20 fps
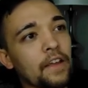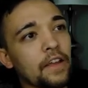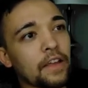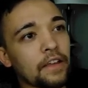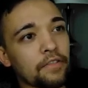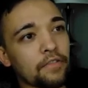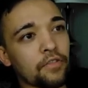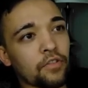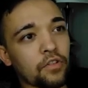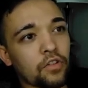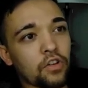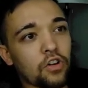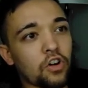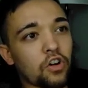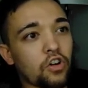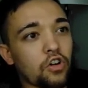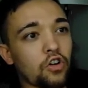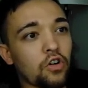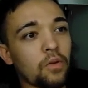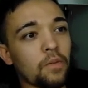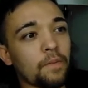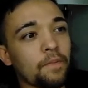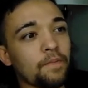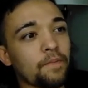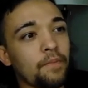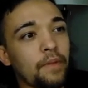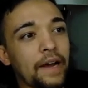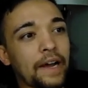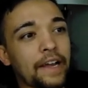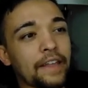if you go
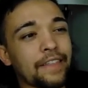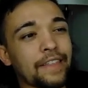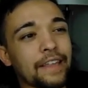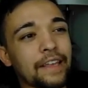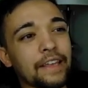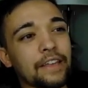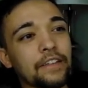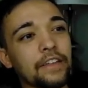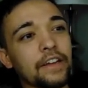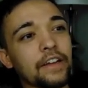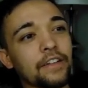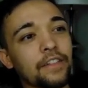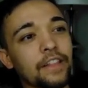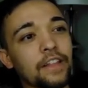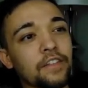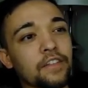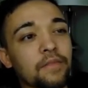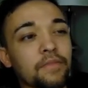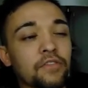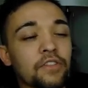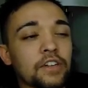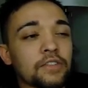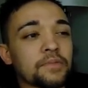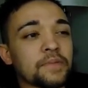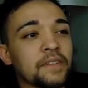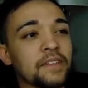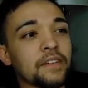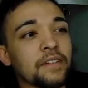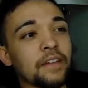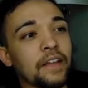buy the yearly
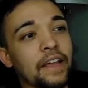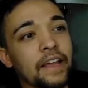subscription.